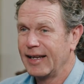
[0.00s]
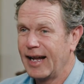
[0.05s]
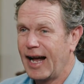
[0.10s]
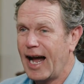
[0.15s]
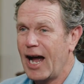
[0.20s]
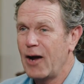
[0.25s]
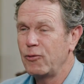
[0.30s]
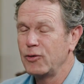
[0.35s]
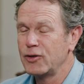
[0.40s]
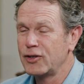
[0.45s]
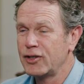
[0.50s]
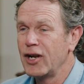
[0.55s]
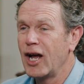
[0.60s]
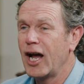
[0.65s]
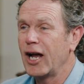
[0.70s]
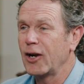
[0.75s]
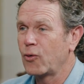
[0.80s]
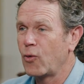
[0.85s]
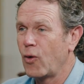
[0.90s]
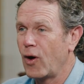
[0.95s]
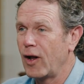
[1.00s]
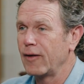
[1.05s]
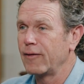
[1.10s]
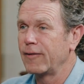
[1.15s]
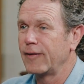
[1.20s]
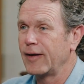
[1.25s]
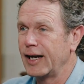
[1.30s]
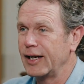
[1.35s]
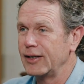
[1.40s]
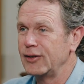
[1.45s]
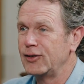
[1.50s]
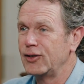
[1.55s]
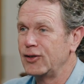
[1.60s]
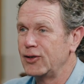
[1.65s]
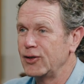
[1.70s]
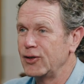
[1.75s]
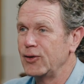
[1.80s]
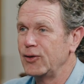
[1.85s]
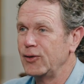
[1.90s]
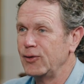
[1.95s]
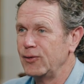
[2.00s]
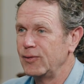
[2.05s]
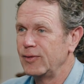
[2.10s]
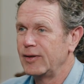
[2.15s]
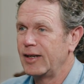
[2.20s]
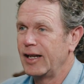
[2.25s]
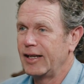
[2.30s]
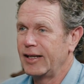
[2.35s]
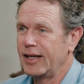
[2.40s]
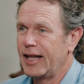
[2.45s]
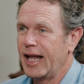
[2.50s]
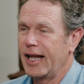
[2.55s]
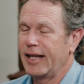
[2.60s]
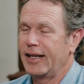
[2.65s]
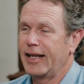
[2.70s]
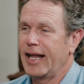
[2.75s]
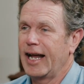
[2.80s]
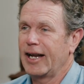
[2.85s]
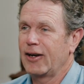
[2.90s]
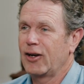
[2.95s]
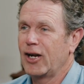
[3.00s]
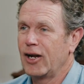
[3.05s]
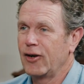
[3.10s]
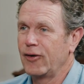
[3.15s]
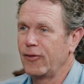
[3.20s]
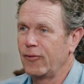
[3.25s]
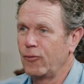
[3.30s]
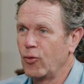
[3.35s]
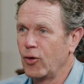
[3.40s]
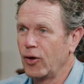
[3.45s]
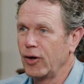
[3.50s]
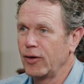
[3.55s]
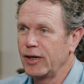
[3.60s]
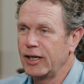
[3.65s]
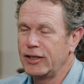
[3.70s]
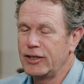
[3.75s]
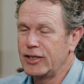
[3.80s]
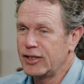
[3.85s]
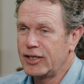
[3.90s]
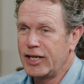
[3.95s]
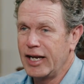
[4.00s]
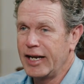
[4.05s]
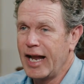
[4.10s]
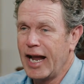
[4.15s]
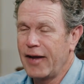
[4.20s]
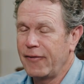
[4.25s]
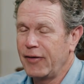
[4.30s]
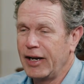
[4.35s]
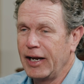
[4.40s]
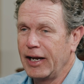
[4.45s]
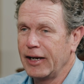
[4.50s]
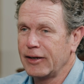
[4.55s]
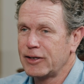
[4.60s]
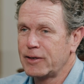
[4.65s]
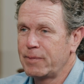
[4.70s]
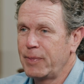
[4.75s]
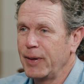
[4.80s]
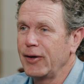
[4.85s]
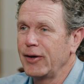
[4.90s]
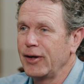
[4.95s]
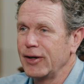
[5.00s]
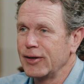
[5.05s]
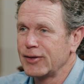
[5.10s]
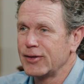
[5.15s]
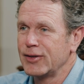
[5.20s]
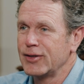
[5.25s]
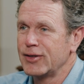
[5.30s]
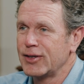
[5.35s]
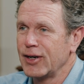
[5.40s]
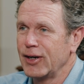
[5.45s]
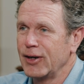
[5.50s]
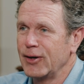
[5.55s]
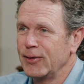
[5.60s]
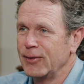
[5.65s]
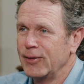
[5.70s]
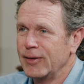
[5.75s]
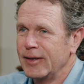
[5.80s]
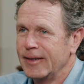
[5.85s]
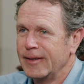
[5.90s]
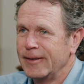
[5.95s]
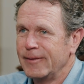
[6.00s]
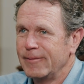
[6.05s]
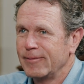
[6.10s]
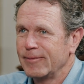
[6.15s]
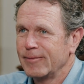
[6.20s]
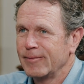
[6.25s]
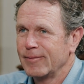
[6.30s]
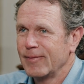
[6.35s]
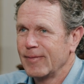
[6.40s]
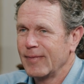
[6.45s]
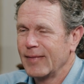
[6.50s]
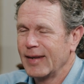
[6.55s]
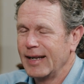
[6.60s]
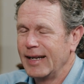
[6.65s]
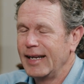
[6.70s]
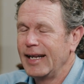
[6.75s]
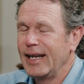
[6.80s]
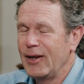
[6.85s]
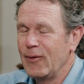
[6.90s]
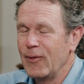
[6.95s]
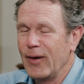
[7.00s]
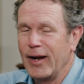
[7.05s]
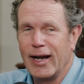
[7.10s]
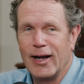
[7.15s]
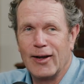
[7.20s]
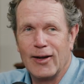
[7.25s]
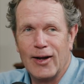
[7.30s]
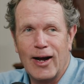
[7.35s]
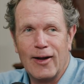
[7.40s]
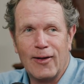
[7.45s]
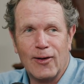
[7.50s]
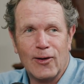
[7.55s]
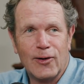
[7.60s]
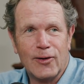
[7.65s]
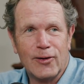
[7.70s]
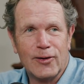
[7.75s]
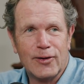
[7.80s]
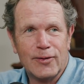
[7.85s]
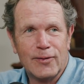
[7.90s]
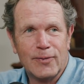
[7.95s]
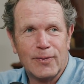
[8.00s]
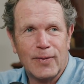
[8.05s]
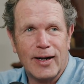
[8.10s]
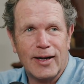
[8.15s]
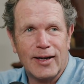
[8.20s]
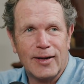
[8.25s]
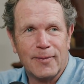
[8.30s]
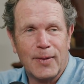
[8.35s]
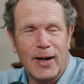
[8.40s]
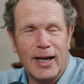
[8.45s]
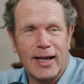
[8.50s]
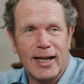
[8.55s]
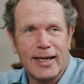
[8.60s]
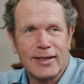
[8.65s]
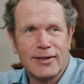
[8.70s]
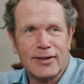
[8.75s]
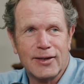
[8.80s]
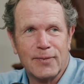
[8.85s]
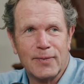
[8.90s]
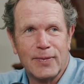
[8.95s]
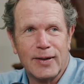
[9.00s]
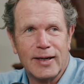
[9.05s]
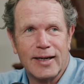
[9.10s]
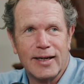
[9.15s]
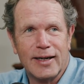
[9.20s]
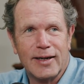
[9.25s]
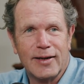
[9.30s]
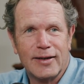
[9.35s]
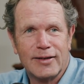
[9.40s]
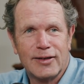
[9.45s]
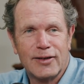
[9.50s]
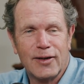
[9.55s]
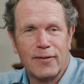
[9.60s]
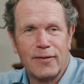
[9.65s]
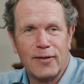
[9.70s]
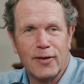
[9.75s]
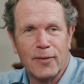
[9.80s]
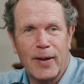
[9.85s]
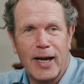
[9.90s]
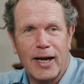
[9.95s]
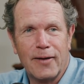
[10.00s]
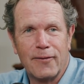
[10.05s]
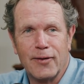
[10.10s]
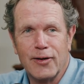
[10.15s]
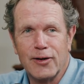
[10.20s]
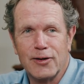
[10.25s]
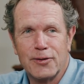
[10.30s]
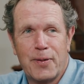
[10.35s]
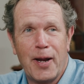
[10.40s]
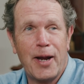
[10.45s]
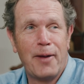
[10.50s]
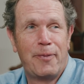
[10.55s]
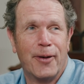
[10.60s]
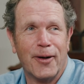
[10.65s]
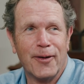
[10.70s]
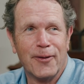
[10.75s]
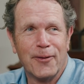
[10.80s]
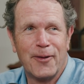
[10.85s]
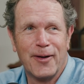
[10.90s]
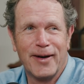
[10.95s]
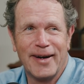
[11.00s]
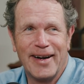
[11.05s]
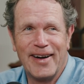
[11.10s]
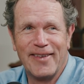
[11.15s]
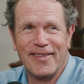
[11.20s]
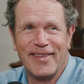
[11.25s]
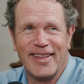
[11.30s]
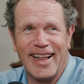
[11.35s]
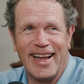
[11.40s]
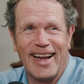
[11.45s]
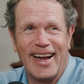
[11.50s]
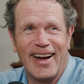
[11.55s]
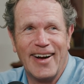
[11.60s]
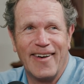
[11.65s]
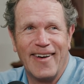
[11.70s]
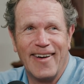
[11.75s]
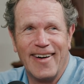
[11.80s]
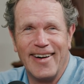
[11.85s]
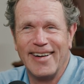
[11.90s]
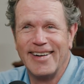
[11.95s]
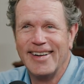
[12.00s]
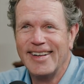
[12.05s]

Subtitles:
I was not qualified to do that kind of work. I just didn't have any experience. So anyway, I learned my lesson, but I still feel bad for those people wherever they are.